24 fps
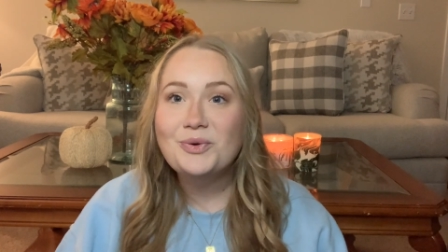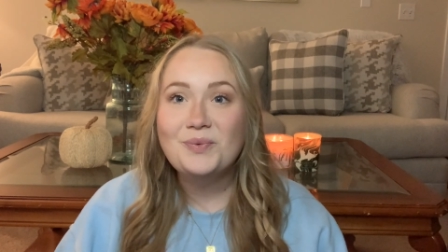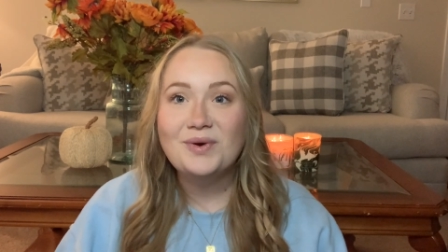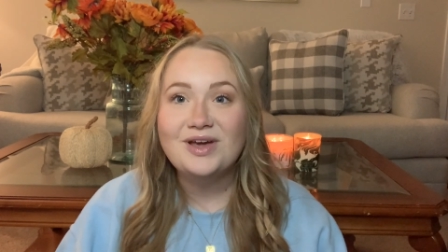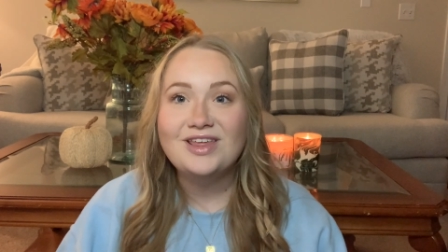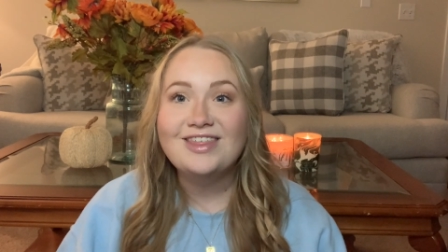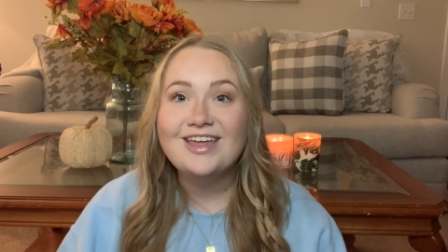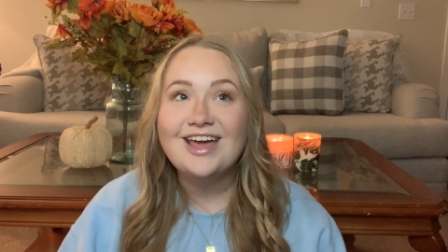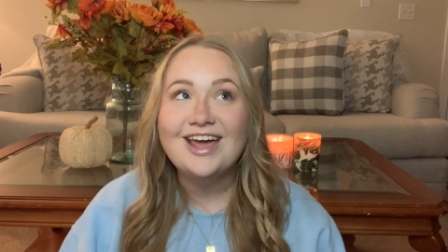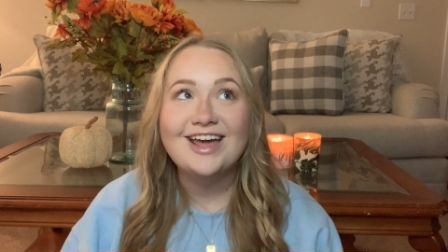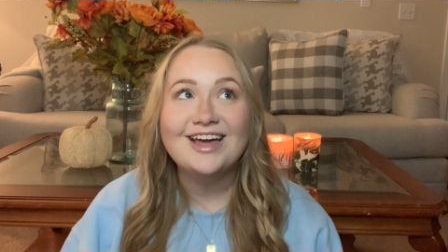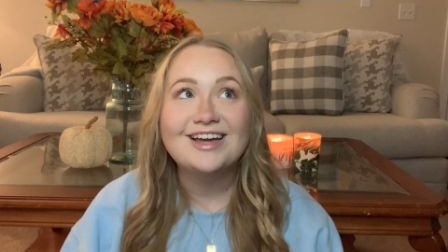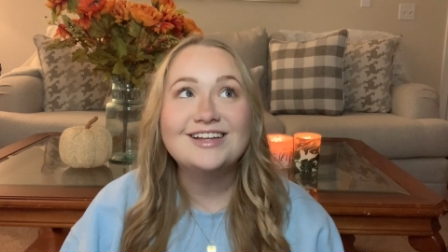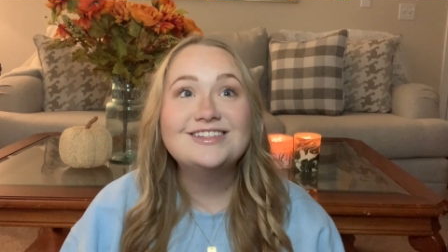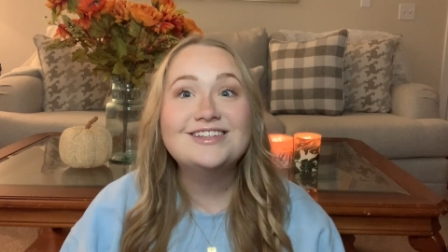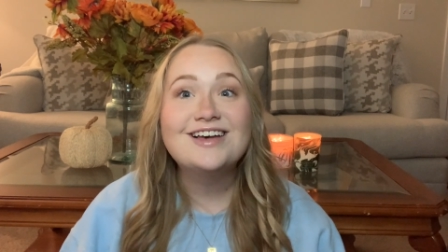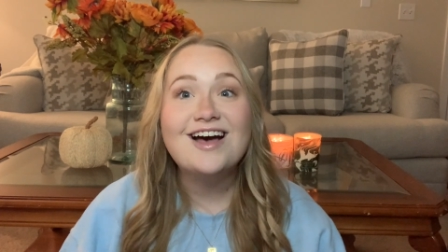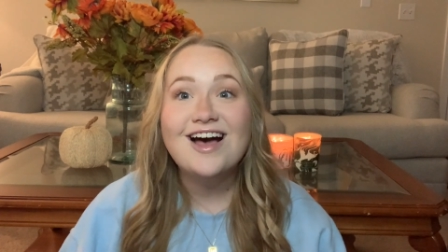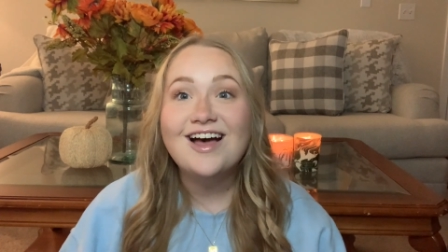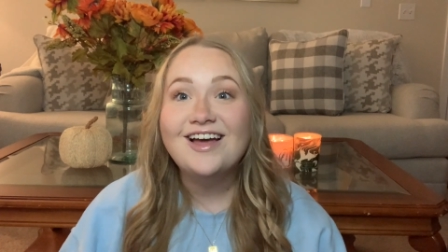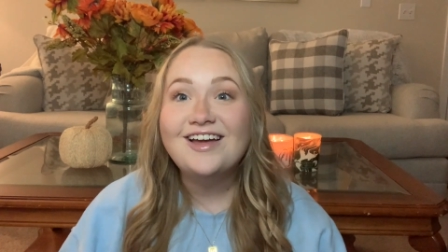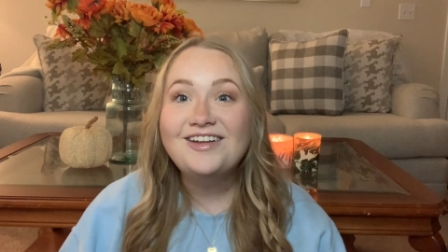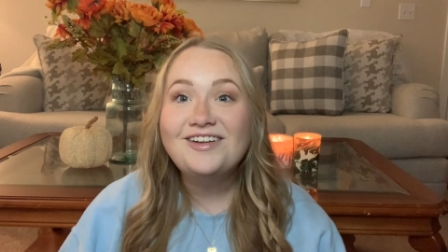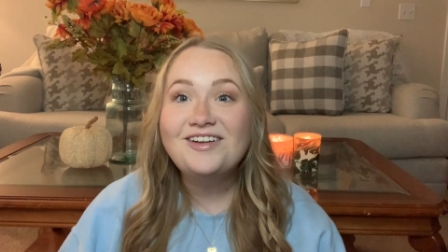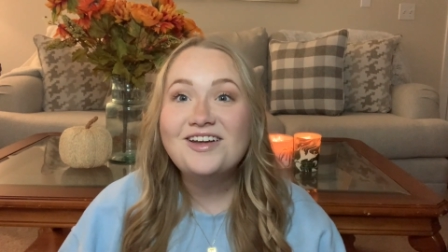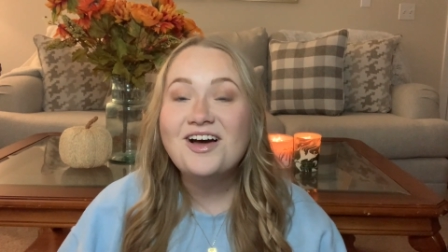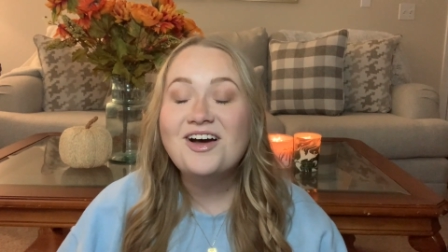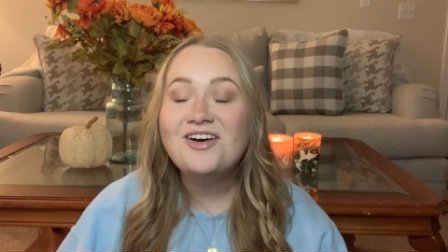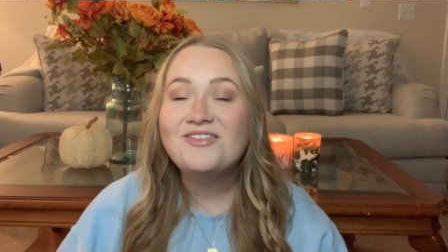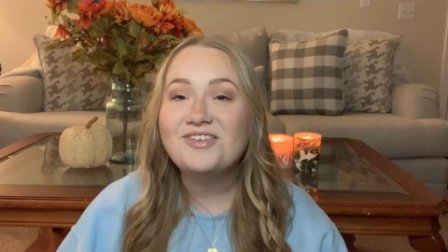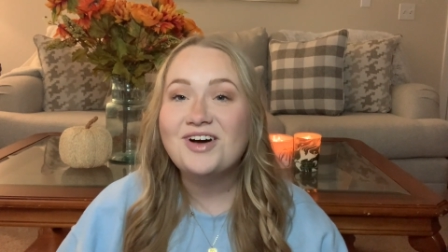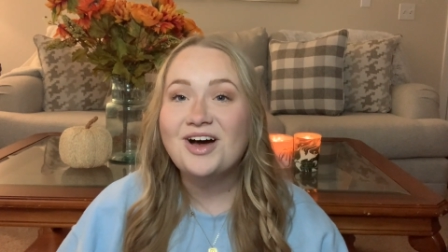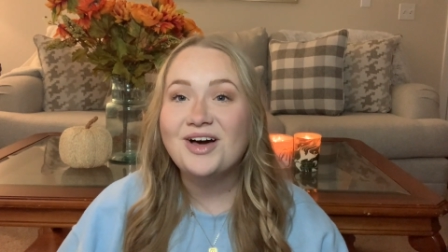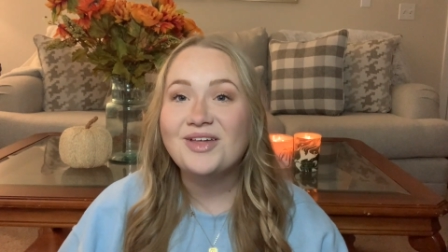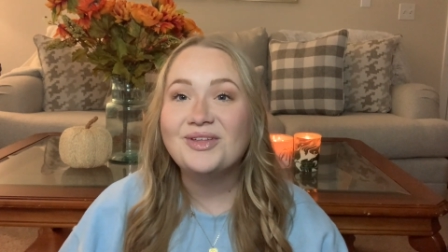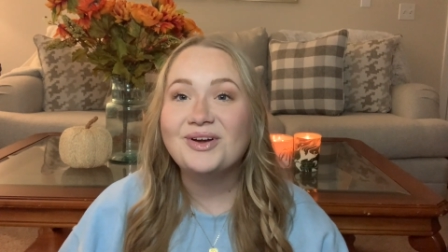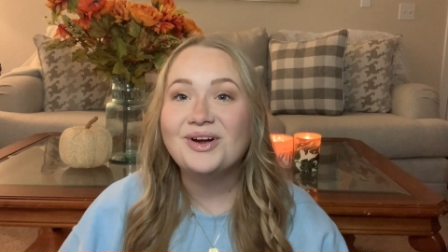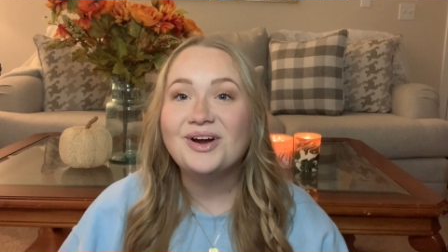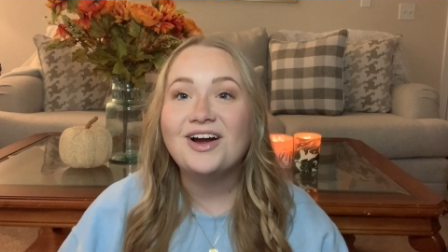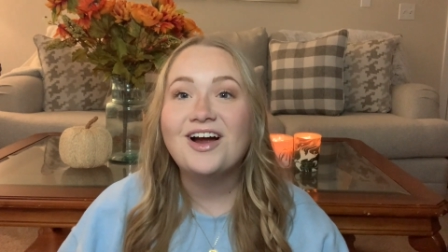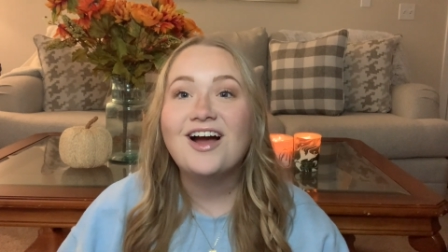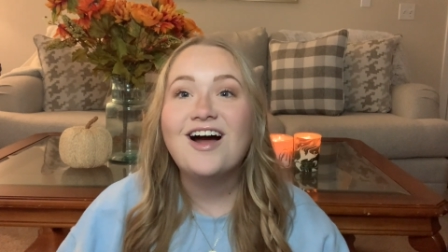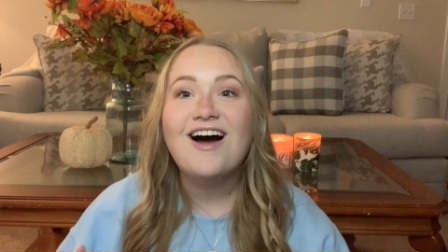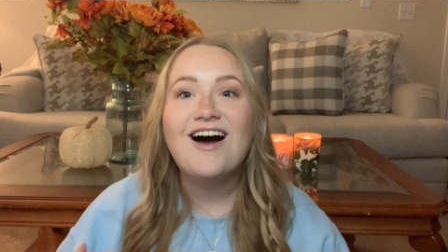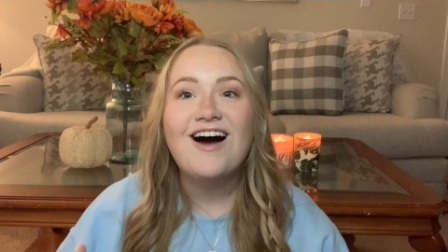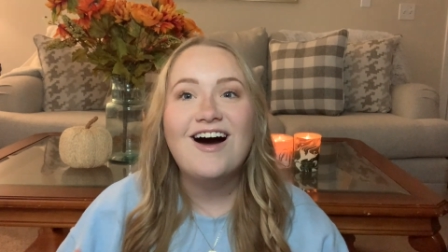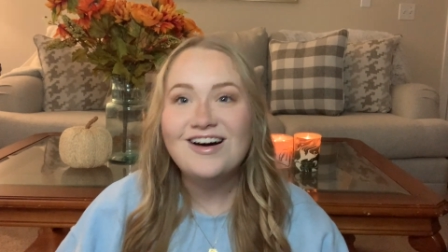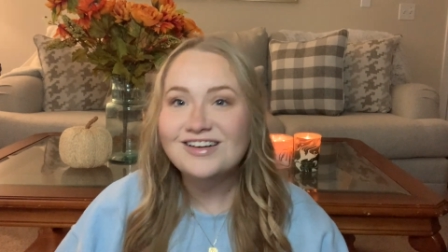with a ton of other
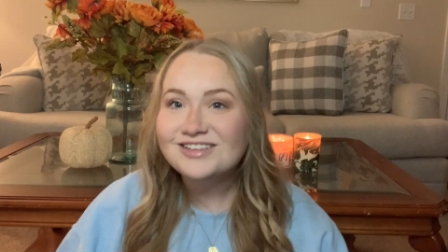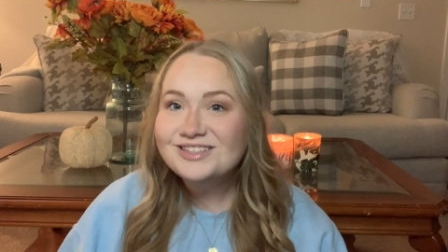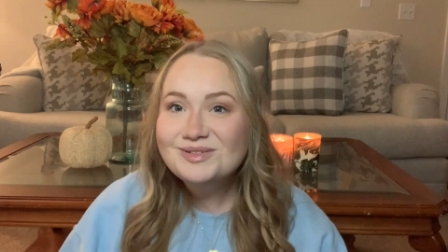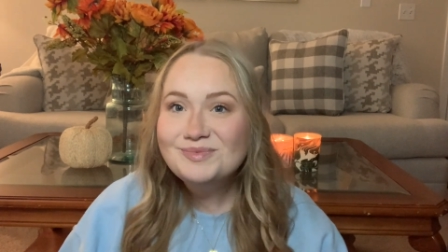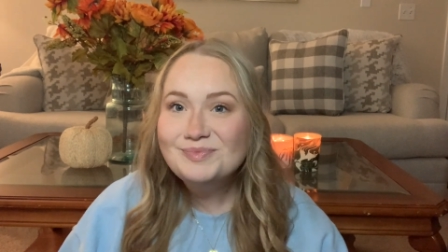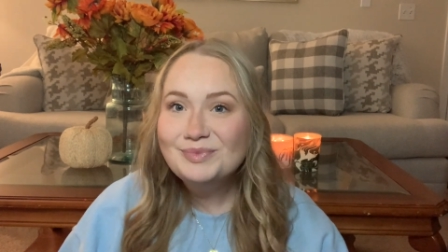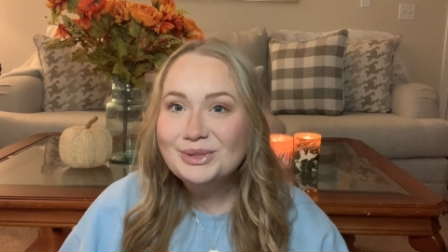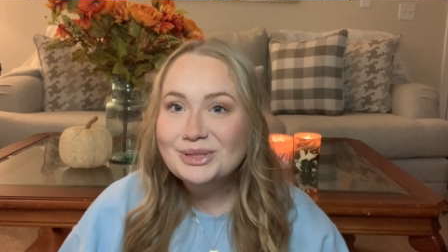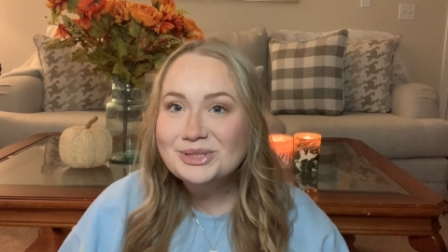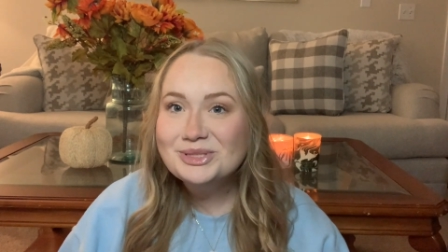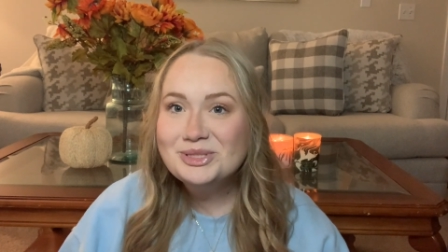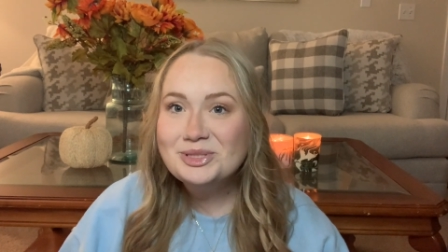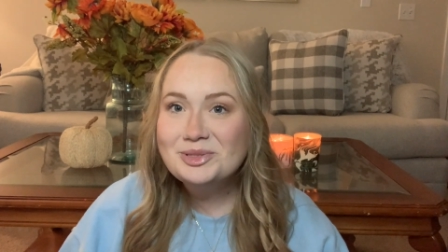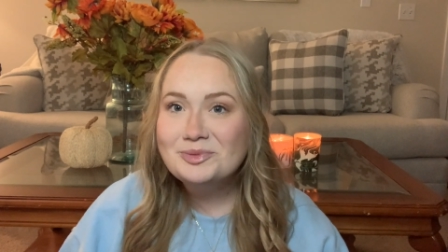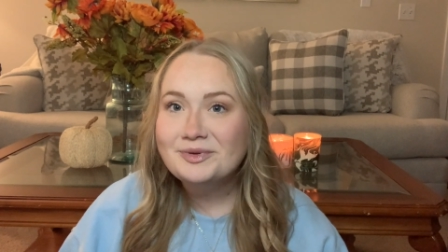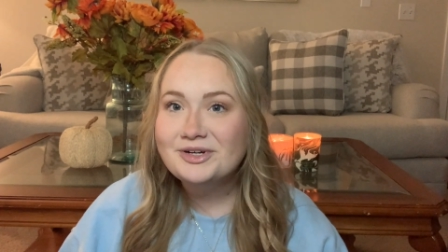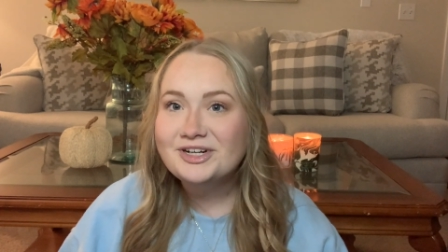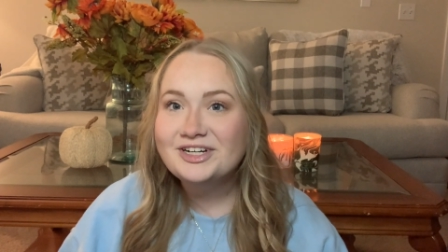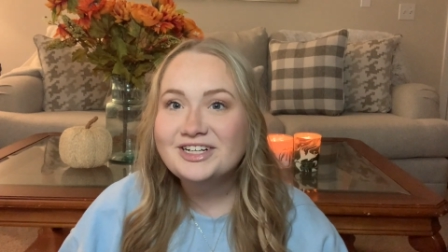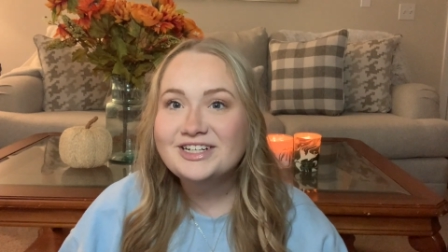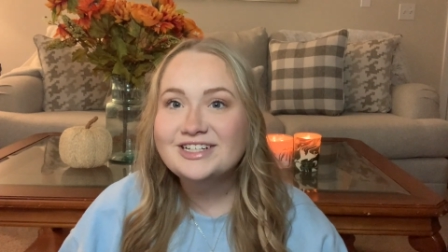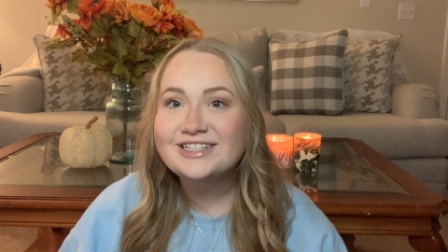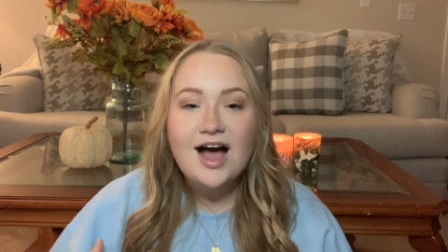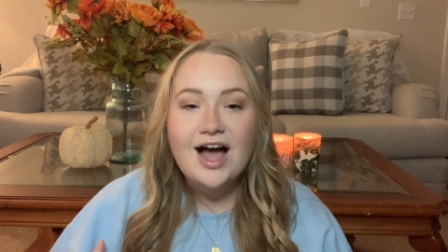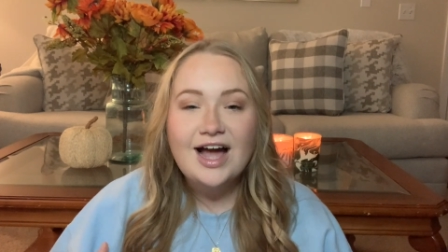awesome booktubers.